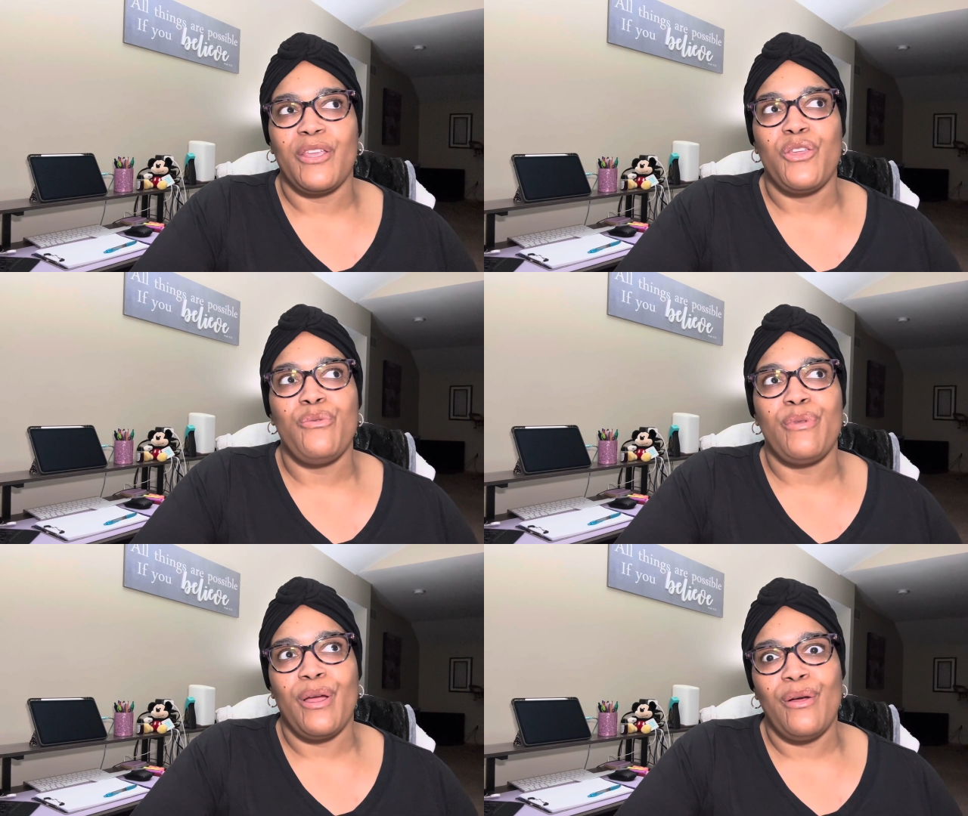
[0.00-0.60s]

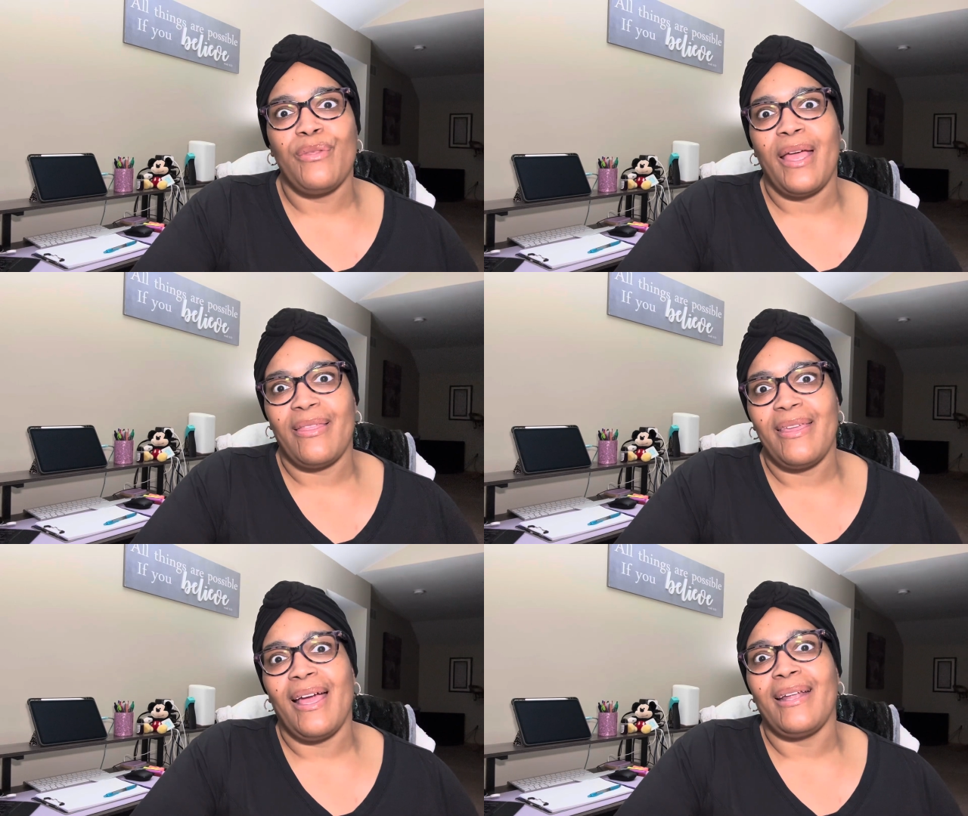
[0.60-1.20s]
You know
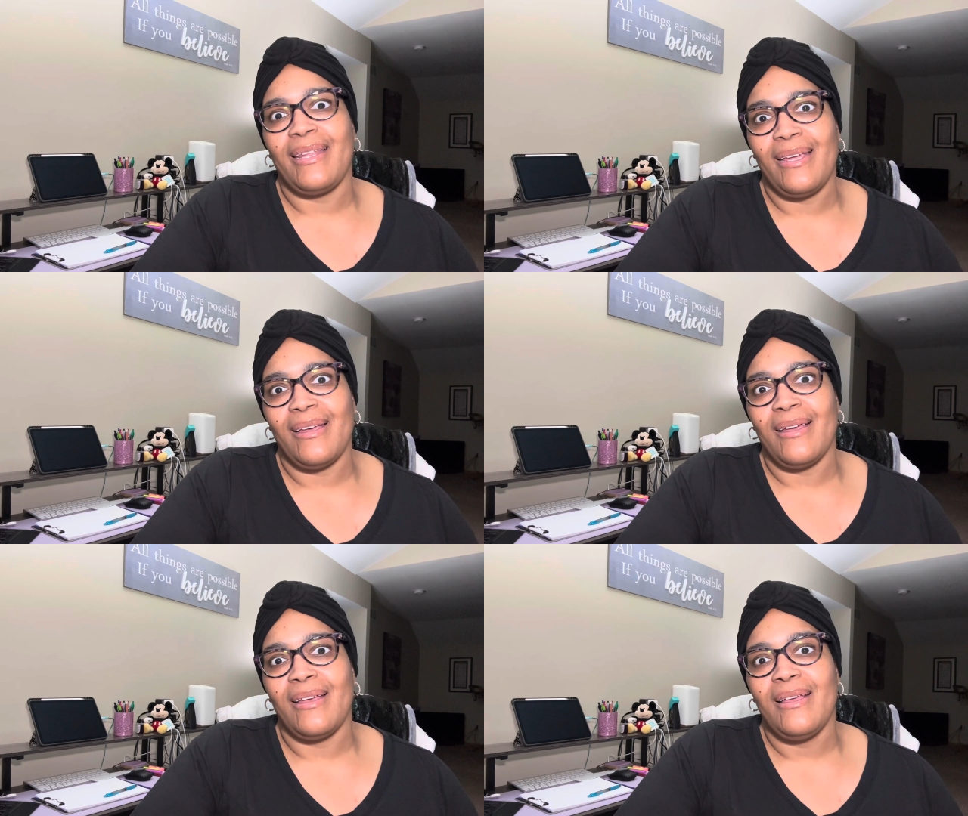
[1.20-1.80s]
that the
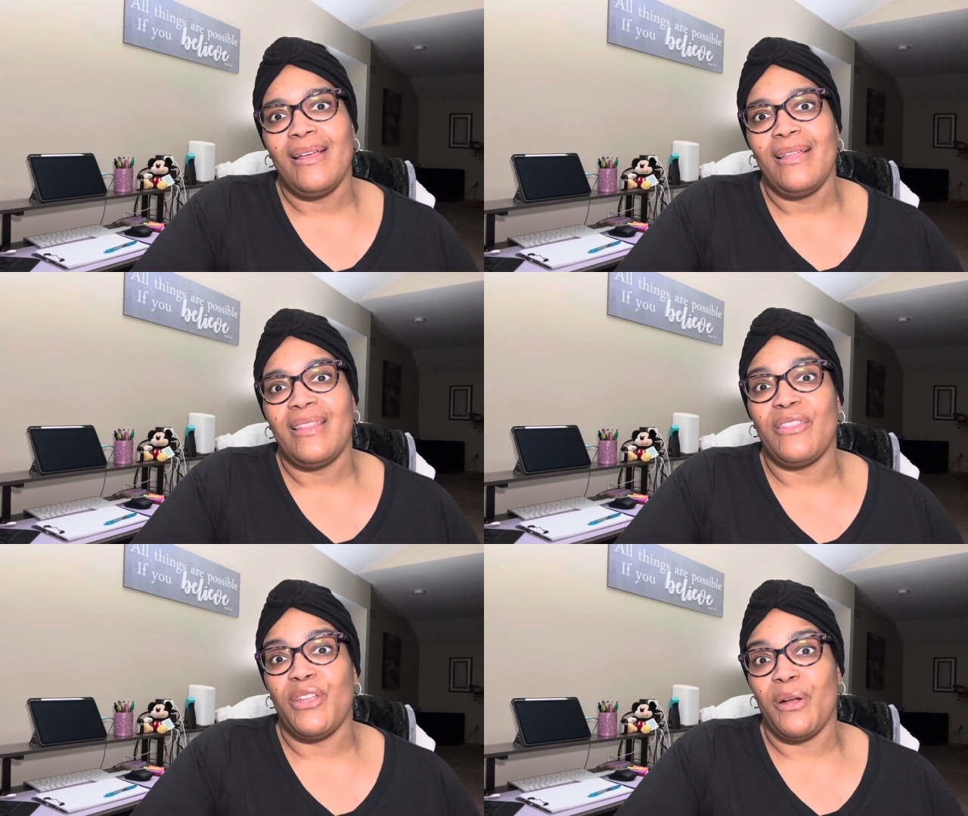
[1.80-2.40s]
idea
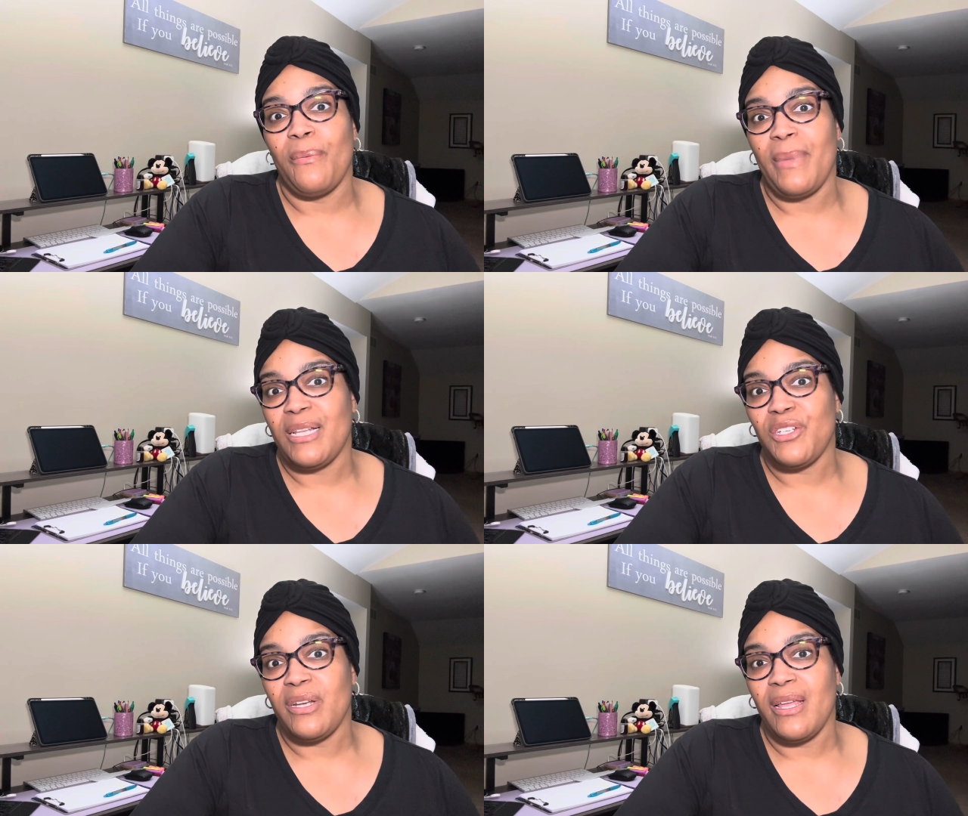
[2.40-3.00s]
that they're
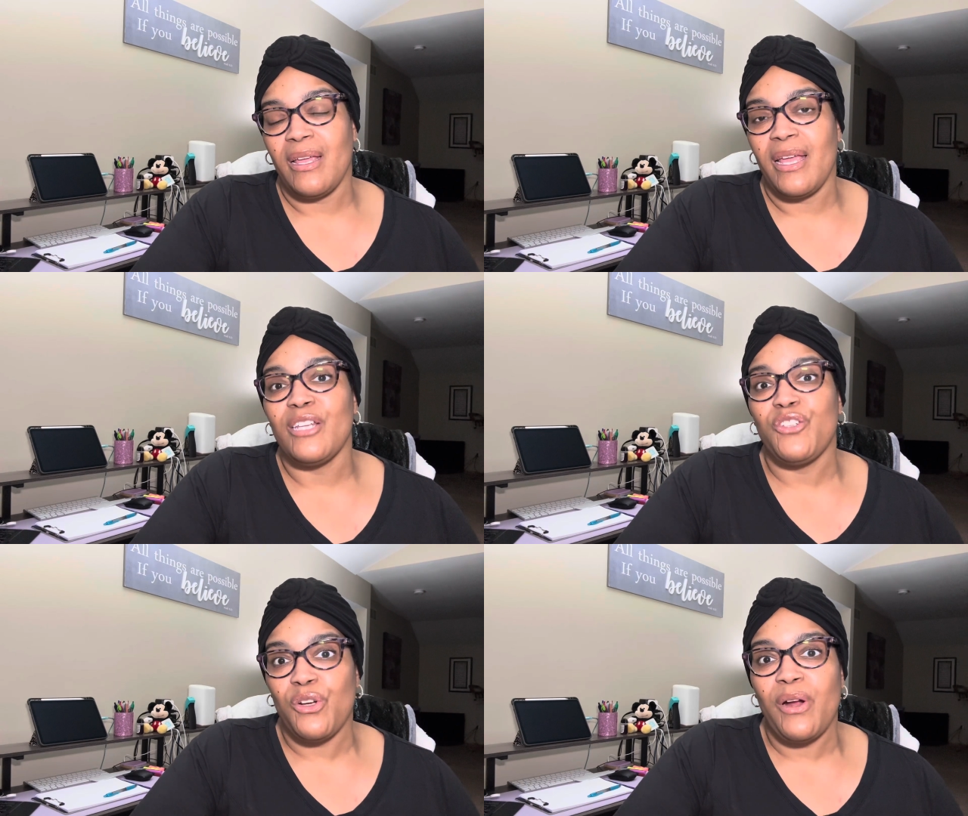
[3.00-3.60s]
mentioning
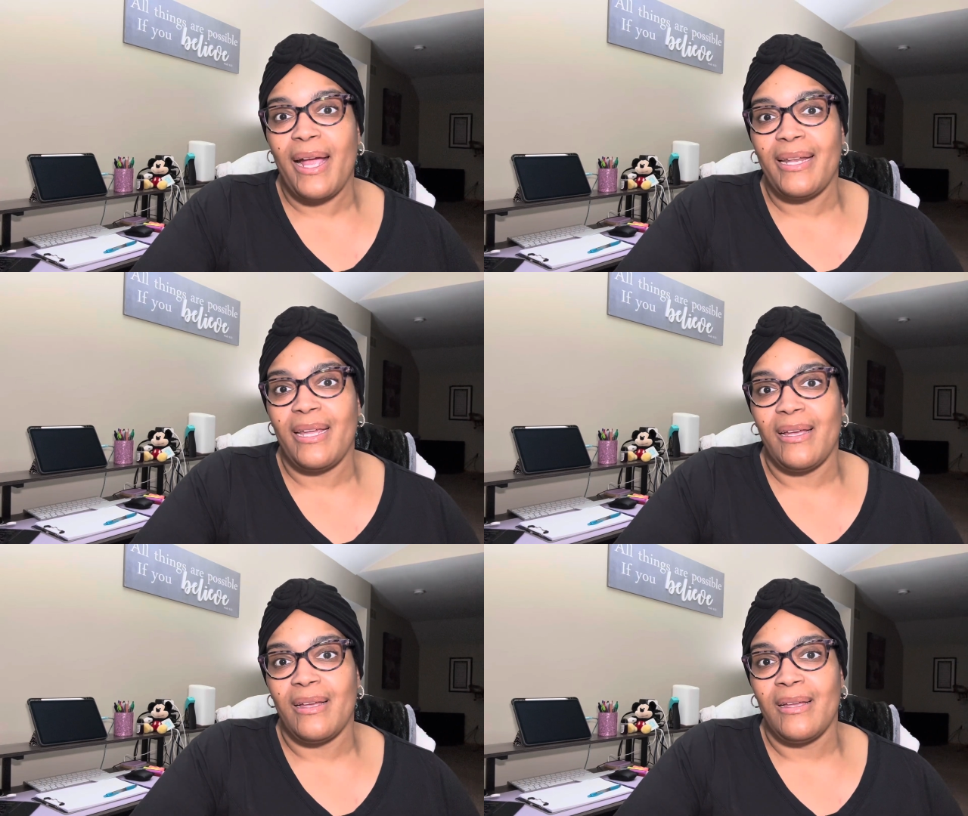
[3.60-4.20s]
is your
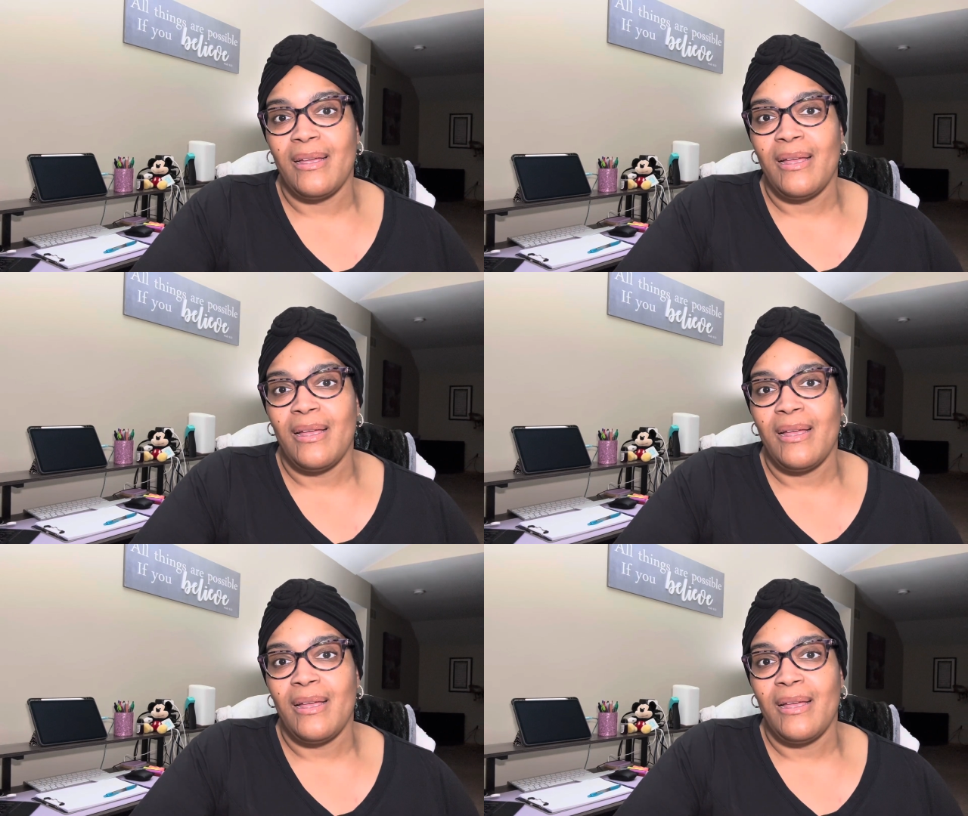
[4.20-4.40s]
idea.